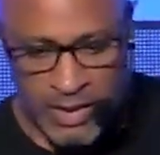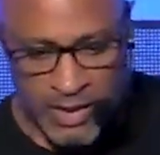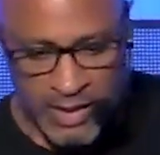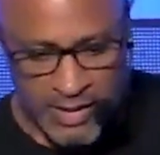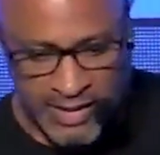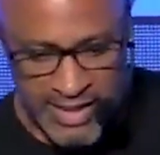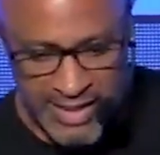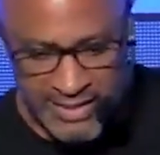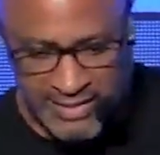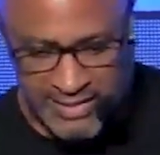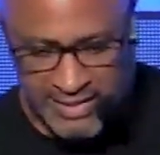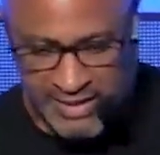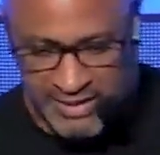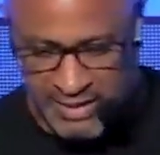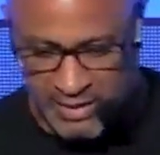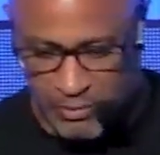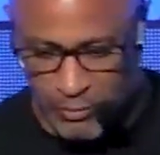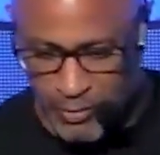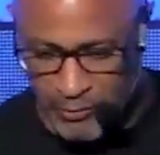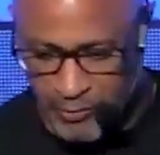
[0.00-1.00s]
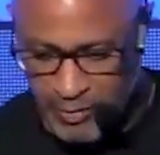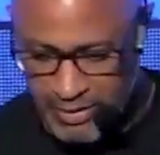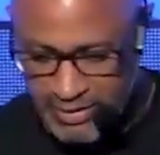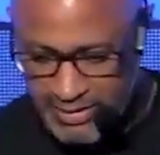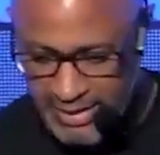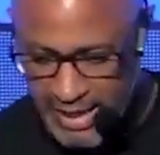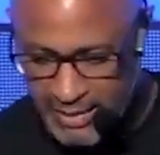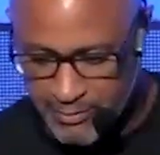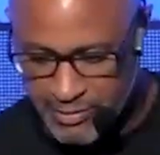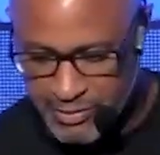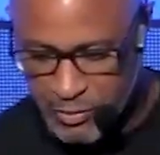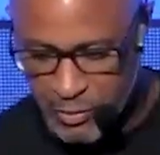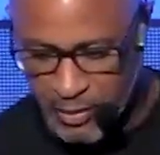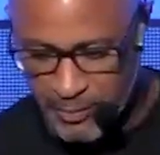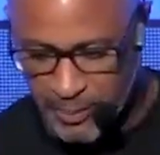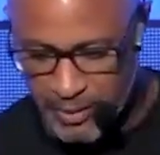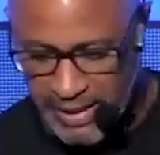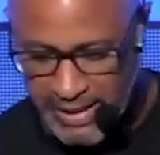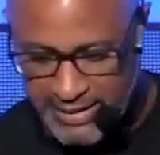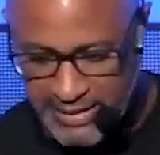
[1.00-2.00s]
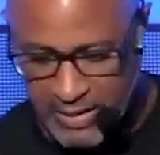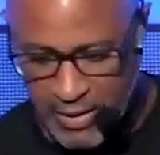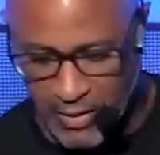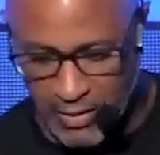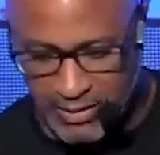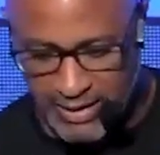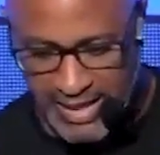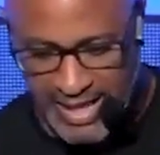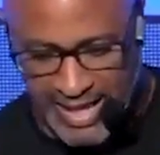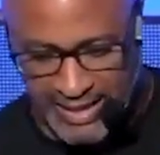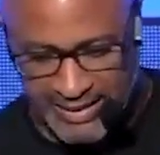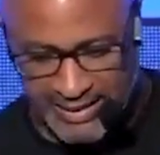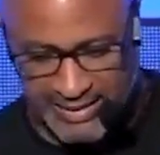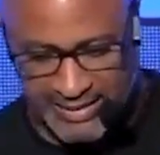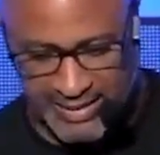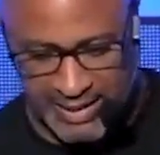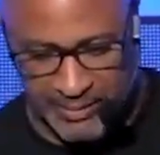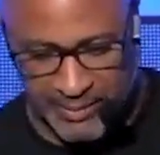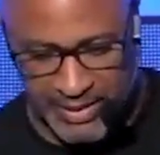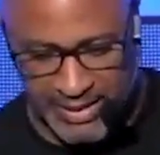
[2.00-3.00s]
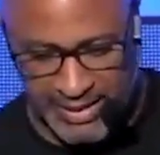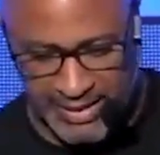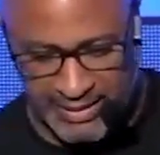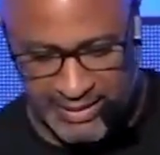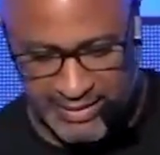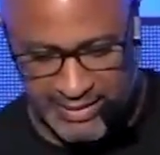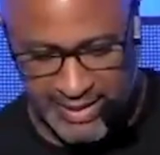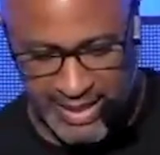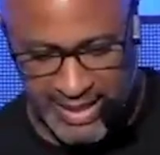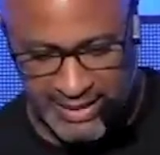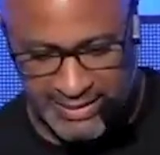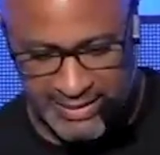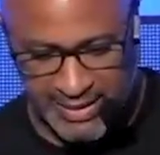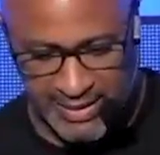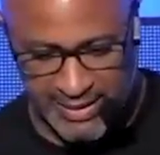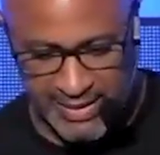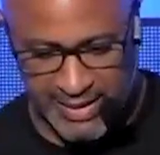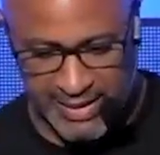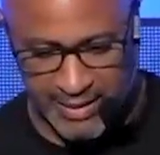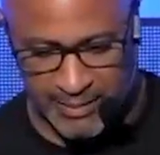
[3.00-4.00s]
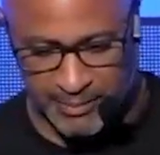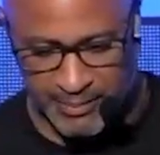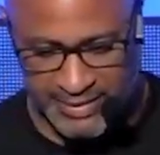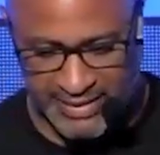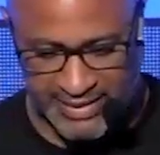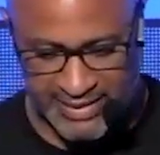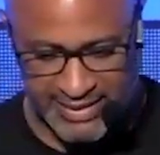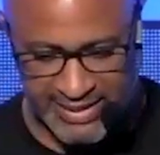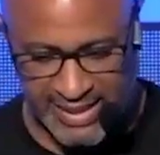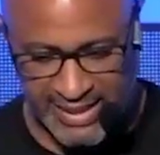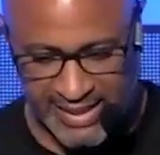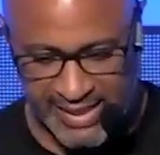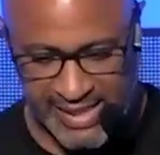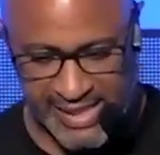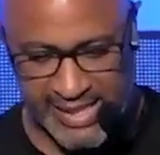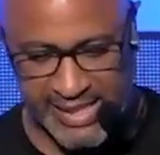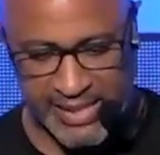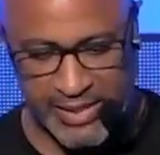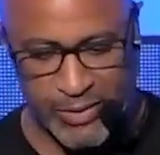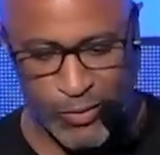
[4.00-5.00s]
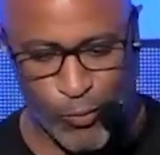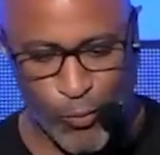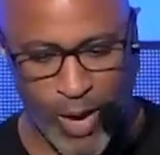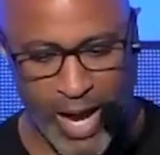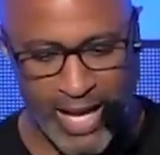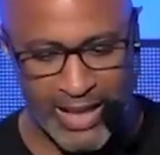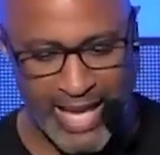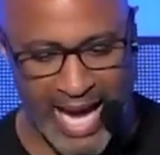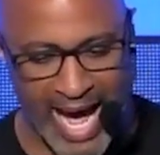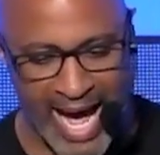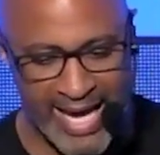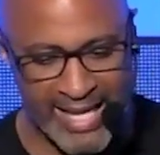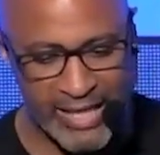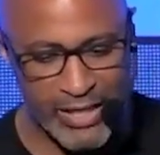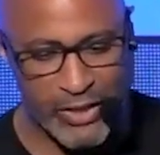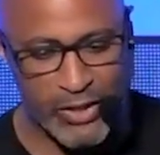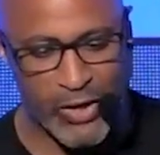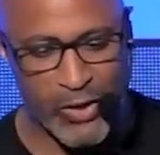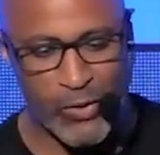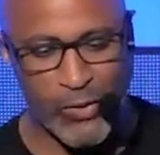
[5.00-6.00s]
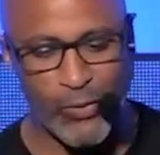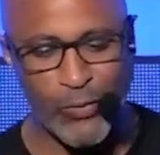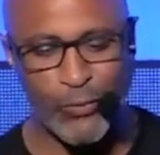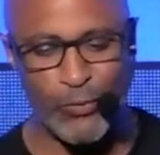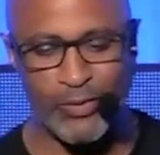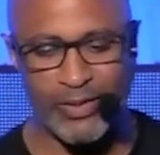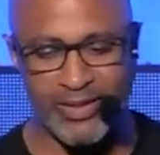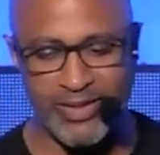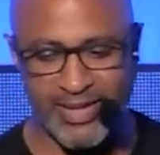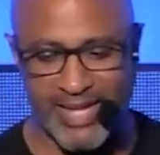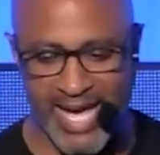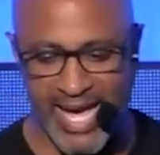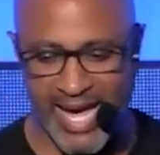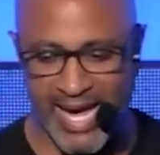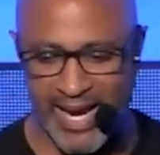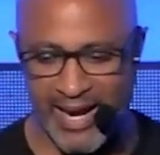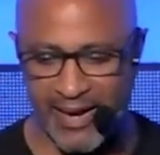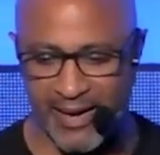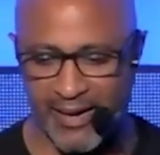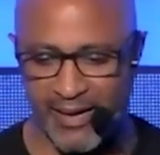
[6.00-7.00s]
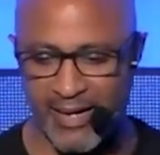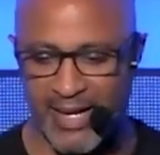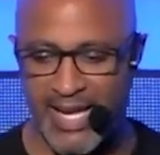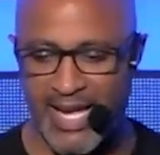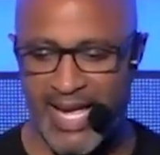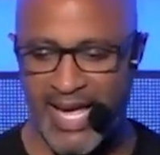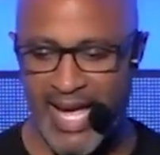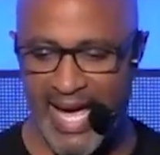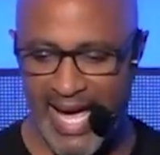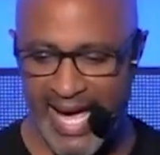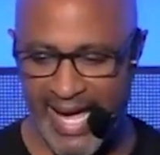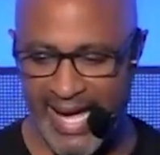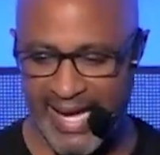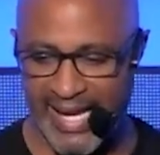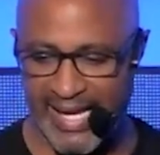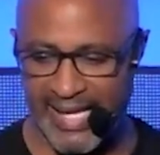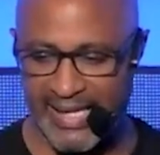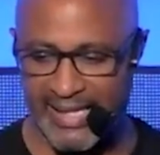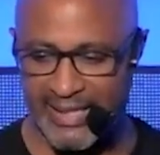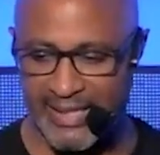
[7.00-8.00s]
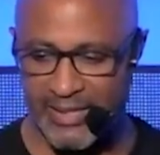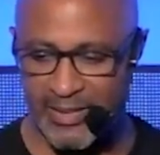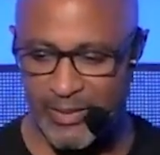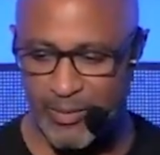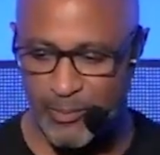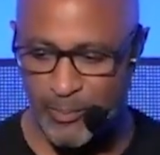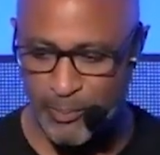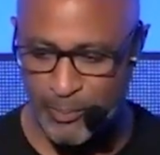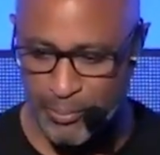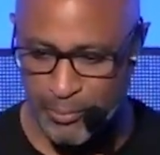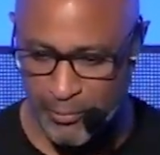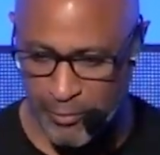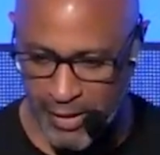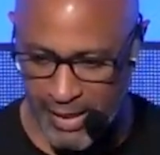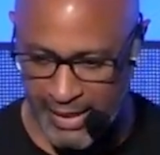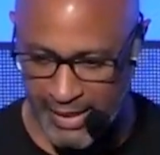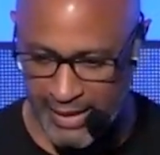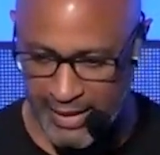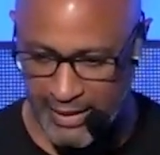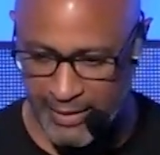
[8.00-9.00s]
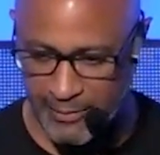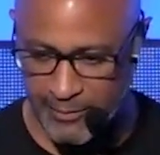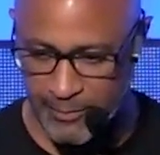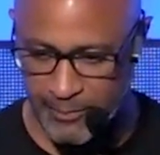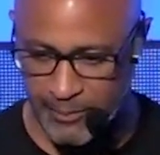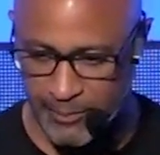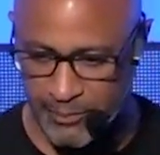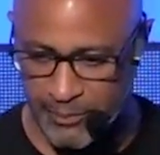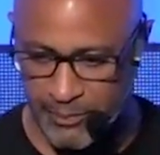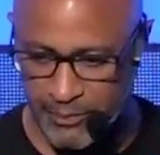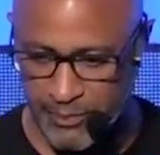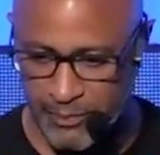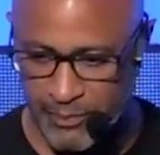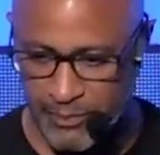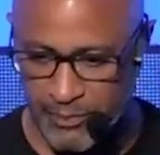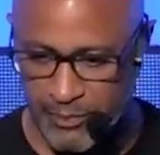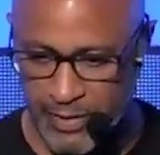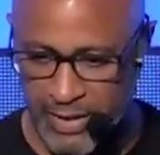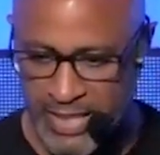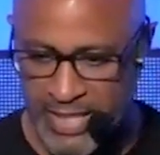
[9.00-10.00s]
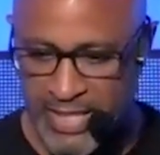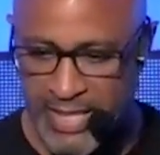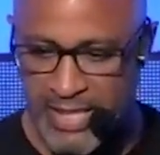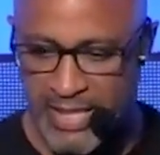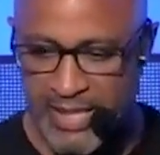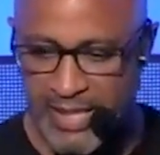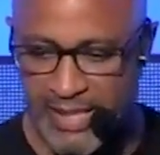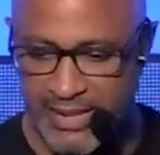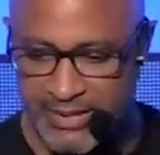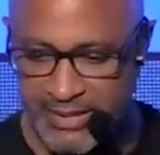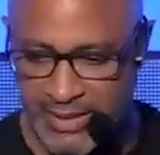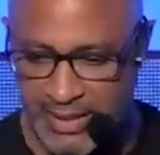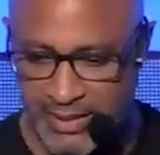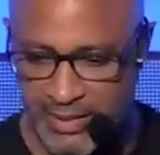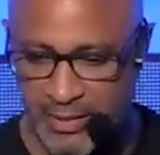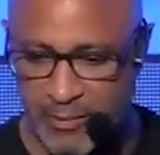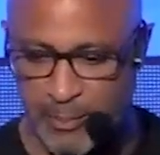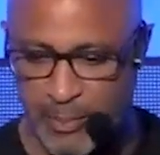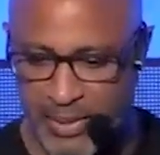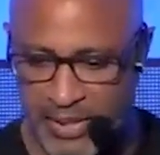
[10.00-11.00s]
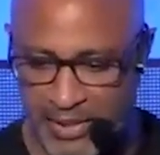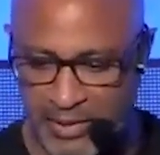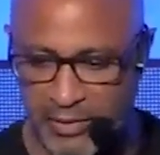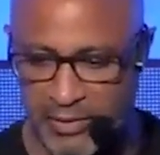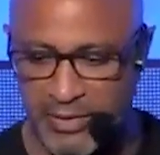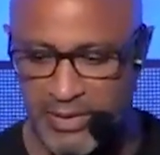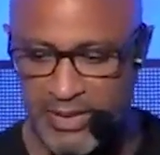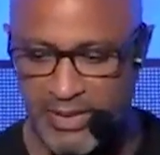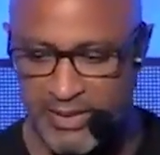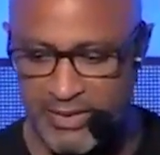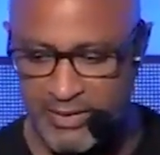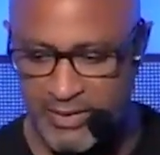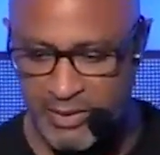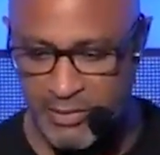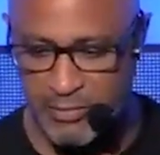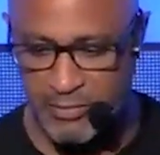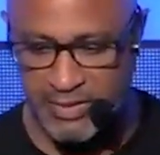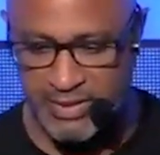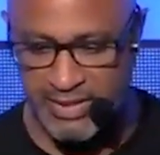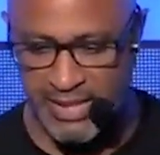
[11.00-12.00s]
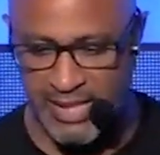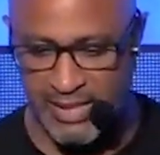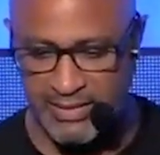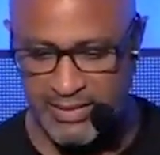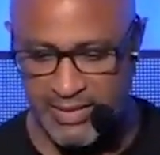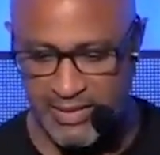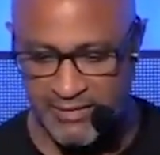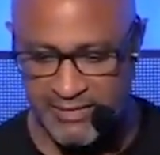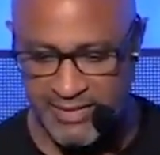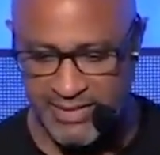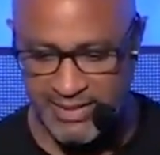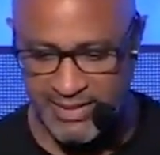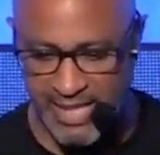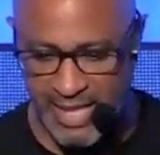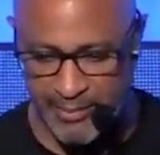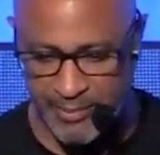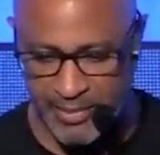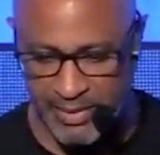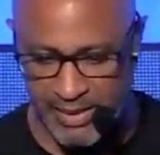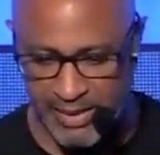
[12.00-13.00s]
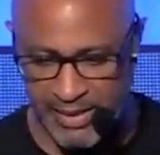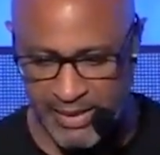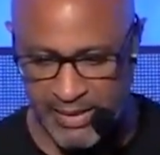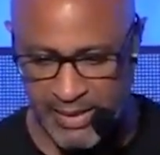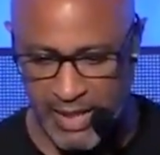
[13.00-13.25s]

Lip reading: Then Jesus went with his disciples to a place called Gethsemane and said to them, "Sit here while I go there and pray." He took Peter and the two sons of Zebedee